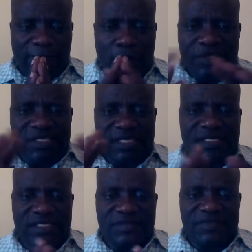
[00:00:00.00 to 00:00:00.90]
voice
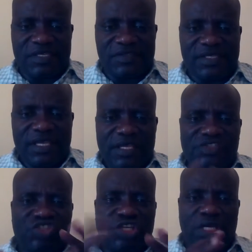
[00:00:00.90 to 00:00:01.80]
sentences
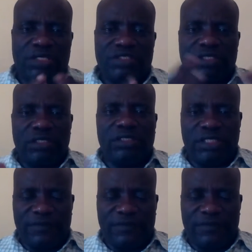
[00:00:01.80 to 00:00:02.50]
change in